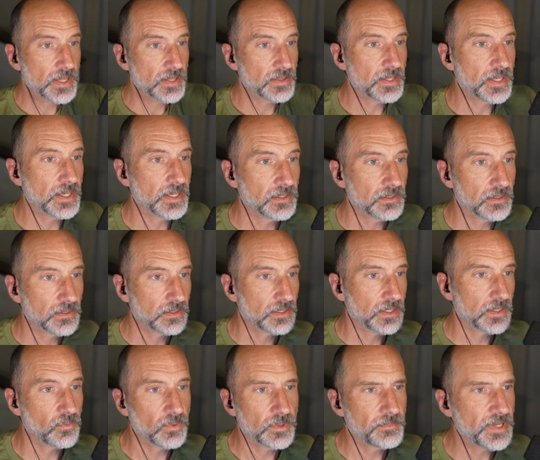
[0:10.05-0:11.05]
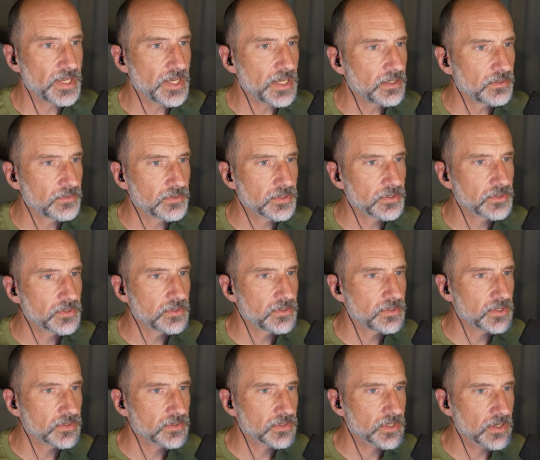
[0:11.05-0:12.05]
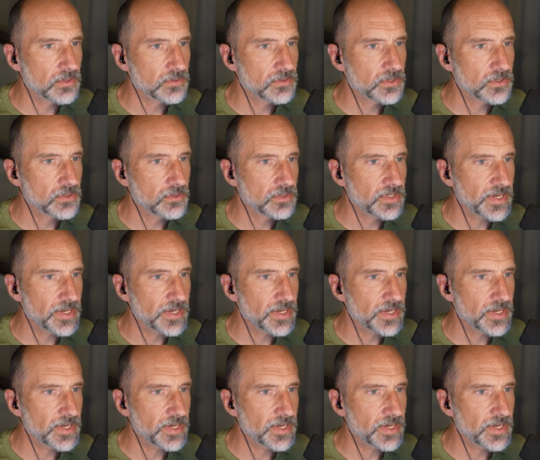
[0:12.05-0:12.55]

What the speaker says: then it would be easier to just go to